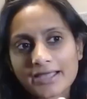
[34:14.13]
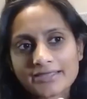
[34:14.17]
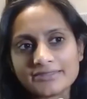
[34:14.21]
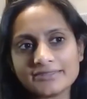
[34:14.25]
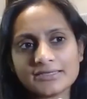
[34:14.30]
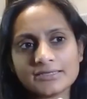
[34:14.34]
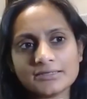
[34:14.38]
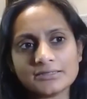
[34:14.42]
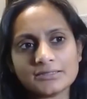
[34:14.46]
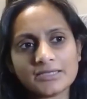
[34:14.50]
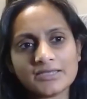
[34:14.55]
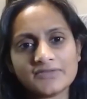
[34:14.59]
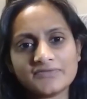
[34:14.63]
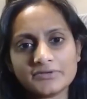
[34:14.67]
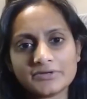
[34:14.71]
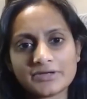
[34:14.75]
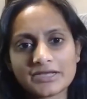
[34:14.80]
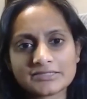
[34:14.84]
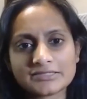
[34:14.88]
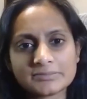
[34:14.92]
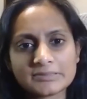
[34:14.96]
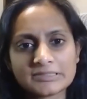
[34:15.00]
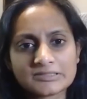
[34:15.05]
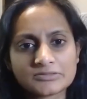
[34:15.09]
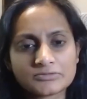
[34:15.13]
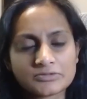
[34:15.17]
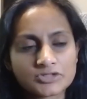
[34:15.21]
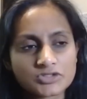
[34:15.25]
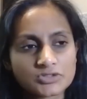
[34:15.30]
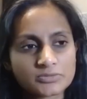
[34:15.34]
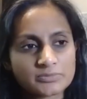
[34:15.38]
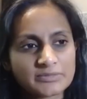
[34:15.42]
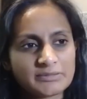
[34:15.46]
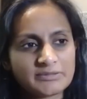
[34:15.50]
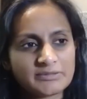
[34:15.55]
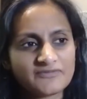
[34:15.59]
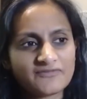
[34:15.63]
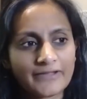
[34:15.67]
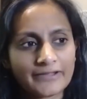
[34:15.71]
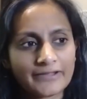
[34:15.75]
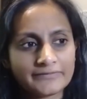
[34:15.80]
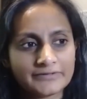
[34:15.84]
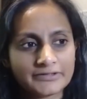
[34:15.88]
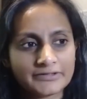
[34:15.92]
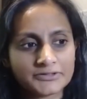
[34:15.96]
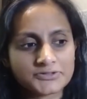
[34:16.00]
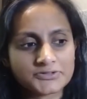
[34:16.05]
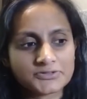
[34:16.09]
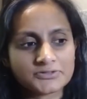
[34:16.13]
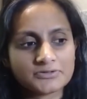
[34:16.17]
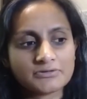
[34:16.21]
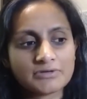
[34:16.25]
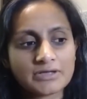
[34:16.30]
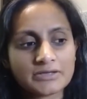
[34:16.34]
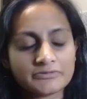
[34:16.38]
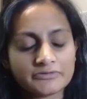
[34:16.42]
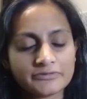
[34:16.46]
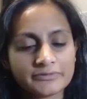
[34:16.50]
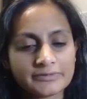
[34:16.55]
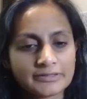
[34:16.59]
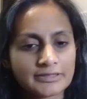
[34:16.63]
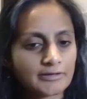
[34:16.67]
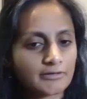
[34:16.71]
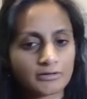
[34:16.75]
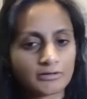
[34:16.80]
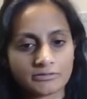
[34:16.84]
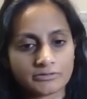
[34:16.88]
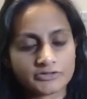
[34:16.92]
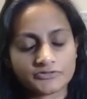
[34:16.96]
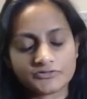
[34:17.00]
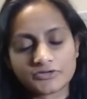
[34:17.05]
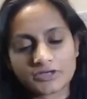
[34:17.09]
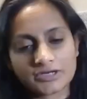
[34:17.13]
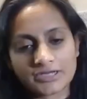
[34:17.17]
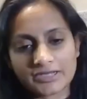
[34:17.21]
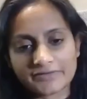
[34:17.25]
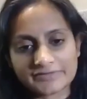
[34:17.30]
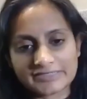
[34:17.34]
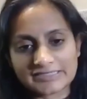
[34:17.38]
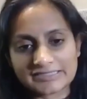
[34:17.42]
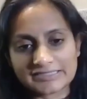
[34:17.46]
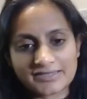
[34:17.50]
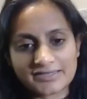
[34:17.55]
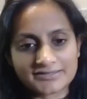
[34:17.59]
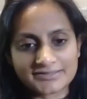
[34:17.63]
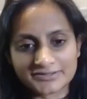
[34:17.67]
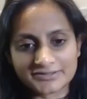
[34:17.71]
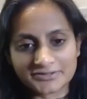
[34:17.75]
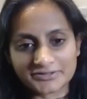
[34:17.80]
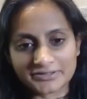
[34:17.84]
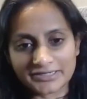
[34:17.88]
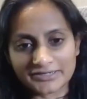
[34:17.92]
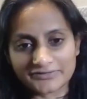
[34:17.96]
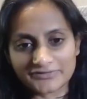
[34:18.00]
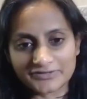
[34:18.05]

I think if you'd asked me this question maybe 5 years ago, I would have been like, oh, you've got to have a CS degree.